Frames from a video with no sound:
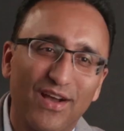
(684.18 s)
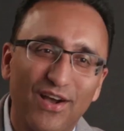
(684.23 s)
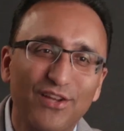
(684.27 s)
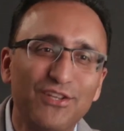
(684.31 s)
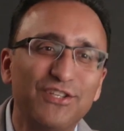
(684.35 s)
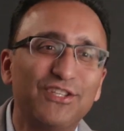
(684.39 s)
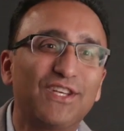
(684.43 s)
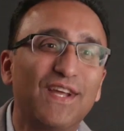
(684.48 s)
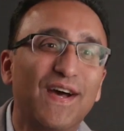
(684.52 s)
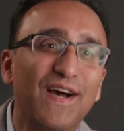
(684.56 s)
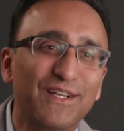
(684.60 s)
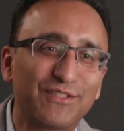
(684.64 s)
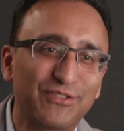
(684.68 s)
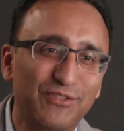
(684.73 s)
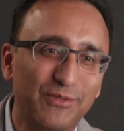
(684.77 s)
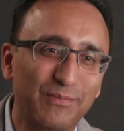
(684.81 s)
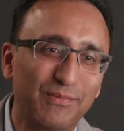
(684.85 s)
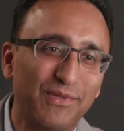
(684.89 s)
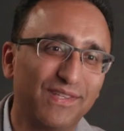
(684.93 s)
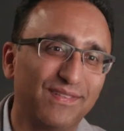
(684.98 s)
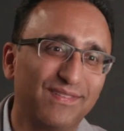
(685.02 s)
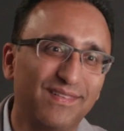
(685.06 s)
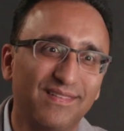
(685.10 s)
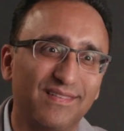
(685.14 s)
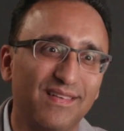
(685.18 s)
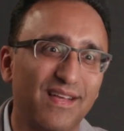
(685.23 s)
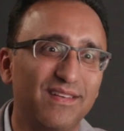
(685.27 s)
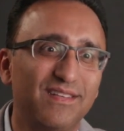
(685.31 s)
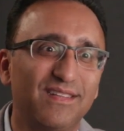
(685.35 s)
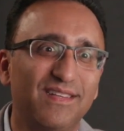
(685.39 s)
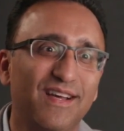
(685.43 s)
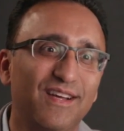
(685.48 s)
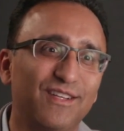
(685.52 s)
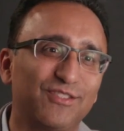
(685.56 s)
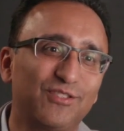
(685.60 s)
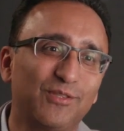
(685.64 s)
untouchable, this is
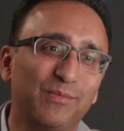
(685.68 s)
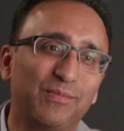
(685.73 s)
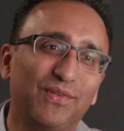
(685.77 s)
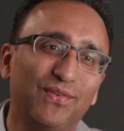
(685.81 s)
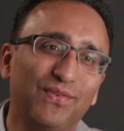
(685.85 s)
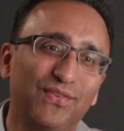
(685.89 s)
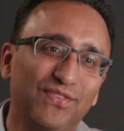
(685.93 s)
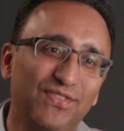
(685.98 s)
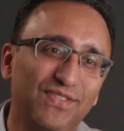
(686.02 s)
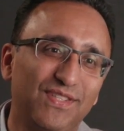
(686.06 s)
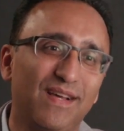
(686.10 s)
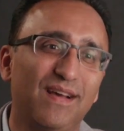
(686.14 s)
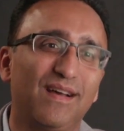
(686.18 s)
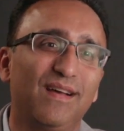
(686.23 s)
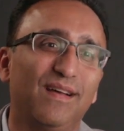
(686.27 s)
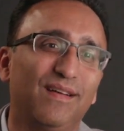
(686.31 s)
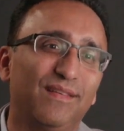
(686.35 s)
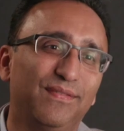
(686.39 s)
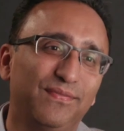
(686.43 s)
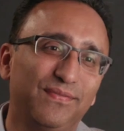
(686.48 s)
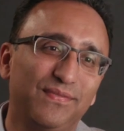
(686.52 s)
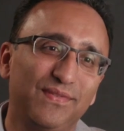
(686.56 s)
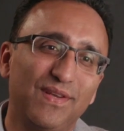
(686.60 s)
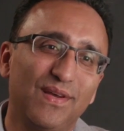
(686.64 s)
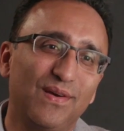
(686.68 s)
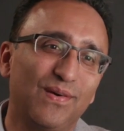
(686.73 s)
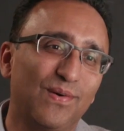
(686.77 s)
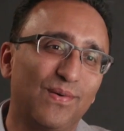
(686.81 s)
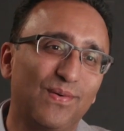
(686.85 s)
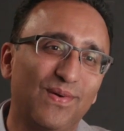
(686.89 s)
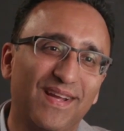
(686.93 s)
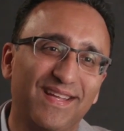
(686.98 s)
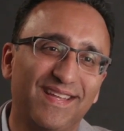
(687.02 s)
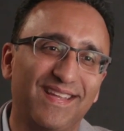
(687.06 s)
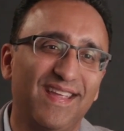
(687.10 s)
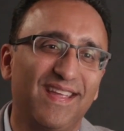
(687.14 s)
untouchable stuff,
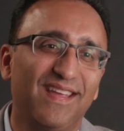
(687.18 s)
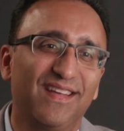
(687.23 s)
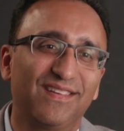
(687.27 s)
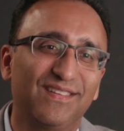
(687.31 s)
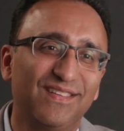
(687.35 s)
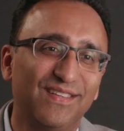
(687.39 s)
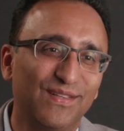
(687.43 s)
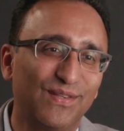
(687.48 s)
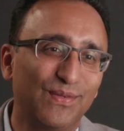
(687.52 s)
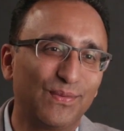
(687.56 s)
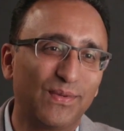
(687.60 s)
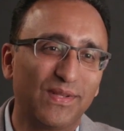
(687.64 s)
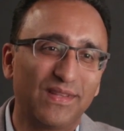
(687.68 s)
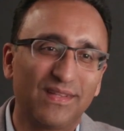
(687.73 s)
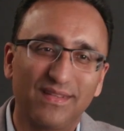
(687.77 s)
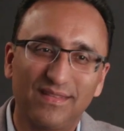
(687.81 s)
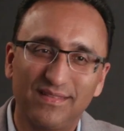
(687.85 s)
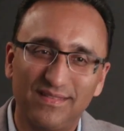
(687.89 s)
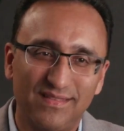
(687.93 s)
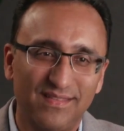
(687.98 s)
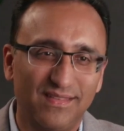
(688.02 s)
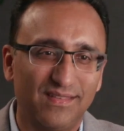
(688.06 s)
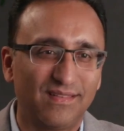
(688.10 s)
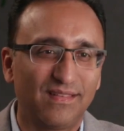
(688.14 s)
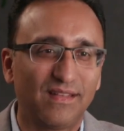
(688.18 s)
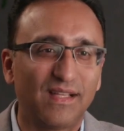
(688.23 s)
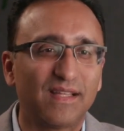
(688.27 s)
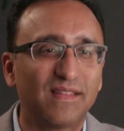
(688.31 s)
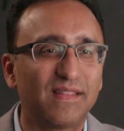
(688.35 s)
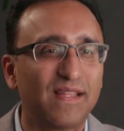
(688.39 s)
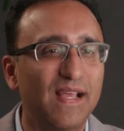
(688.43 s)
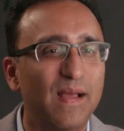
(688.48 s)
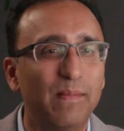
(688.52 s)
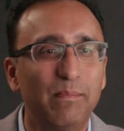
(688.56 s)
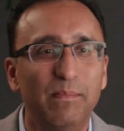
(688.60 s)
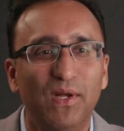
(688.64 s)
no, I can't deal with this, just
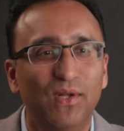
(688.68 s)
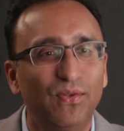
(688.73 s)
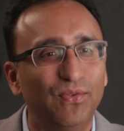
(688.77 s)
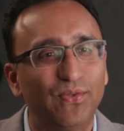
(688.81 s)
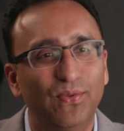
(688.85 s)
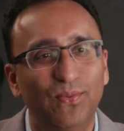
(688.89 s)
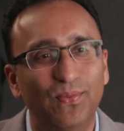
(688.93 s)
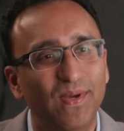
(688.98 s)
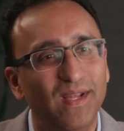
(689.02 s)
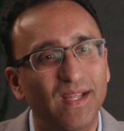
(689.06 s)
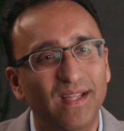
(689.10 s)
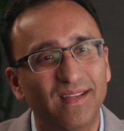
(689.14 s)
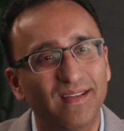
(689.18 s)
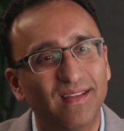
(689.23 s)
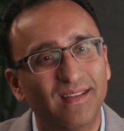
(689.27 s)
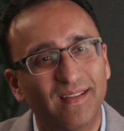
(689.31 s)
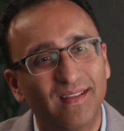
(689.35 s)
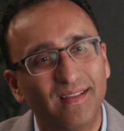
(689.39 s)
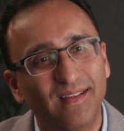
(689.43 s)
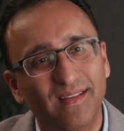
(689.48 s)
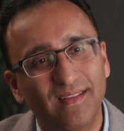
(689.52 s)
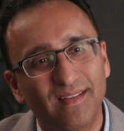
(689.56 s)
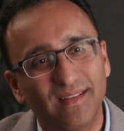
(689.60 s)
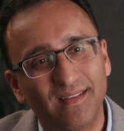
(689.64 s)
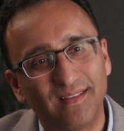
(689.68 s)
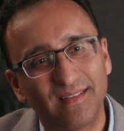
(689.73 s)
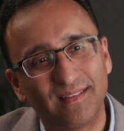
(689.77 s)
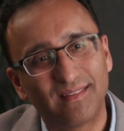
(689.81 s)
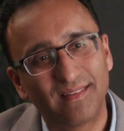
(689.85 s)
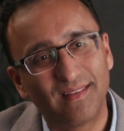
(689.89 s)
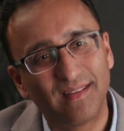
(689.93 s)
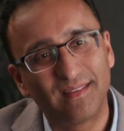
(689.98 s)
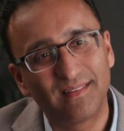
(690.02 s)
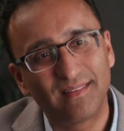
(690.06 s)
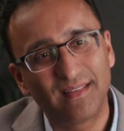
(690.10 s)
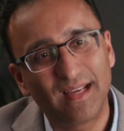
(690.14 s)
let that melt away.
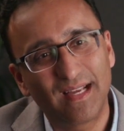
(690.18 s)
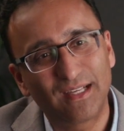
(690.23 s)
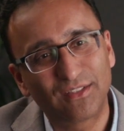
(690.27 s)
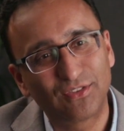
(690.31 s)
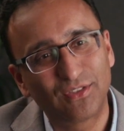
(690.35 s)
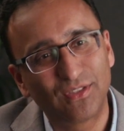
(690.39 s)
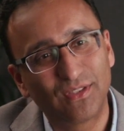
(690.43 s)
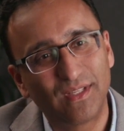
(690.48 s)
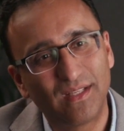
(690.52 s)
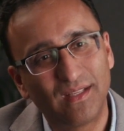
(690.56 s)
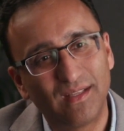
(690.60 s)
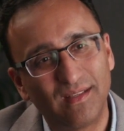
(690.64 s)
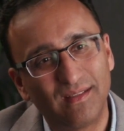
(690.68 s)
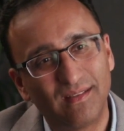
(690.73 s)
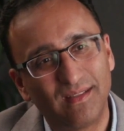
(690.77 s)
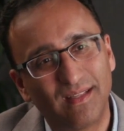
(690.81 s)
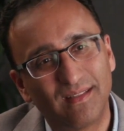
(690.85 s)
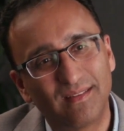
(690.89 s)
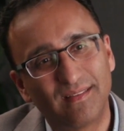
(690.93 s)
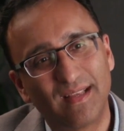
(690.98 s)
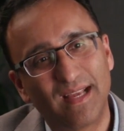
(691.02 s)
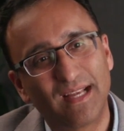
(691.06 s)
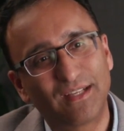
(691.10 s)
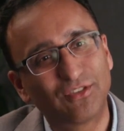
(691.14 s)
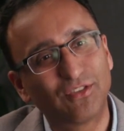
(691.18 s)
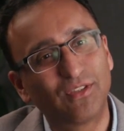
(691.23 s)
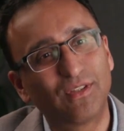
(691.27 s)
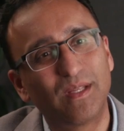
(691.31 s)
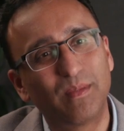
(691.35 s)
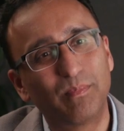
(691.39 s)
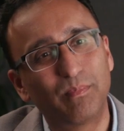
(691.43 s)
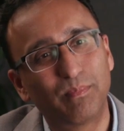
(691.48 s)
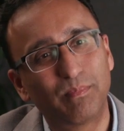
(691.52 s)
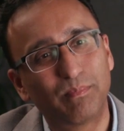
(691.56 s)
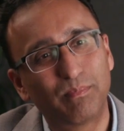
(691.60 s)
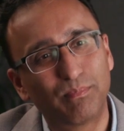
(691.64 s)
It's, it's, actually, it's
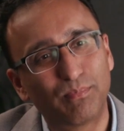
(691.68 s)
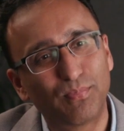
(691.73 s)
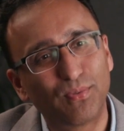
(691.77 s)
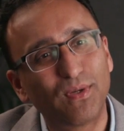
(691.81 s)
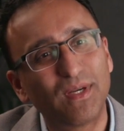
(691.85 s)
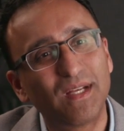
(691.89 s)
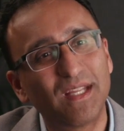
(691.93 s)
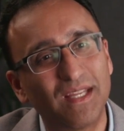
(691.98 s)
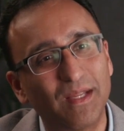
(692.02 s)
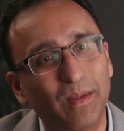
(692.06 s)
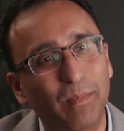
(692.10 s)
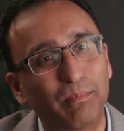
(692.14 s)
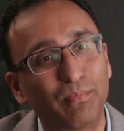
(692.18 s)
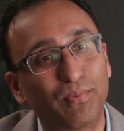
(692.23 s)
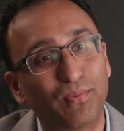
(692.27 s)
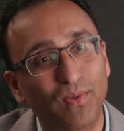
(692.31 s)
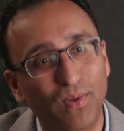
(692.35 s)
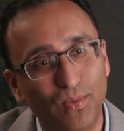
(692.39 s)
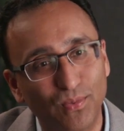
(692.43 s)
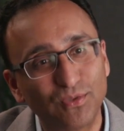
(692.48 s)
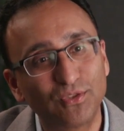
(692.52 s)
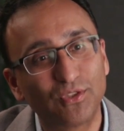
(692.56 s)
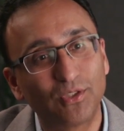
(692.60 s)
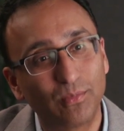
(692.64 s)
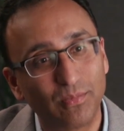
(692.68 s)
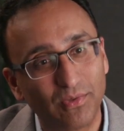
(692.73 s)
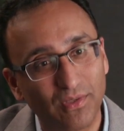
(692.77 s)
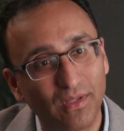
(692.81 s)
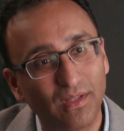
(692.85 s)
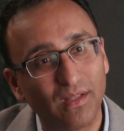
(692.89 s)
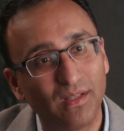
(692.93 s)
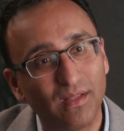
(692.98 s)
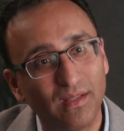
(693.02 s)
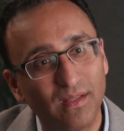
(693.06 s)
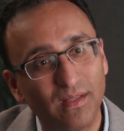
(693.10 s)
actually pretty approachable.